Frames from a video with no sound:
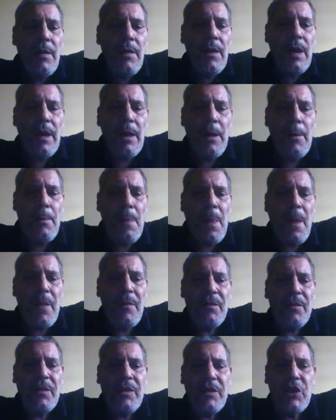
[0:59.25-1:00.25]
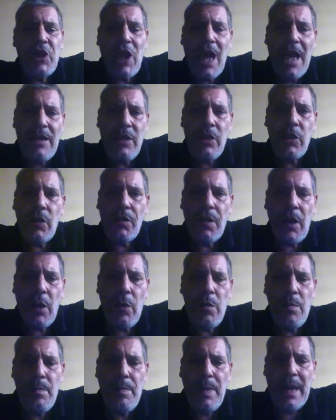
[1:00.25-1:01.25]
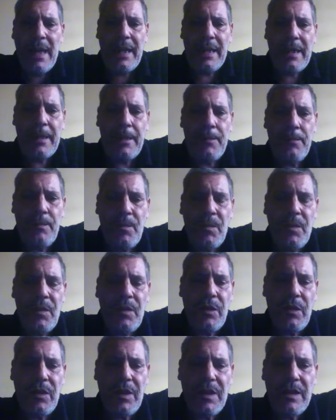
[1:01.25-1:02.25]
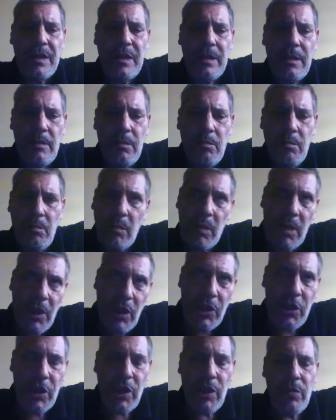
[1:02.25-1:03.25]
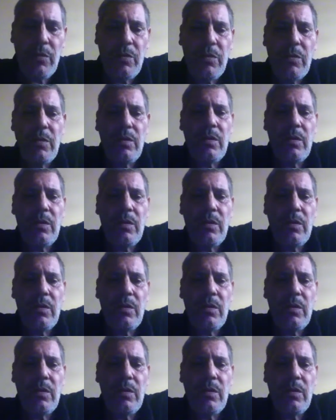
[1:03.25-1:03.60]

The chance of going back to this issue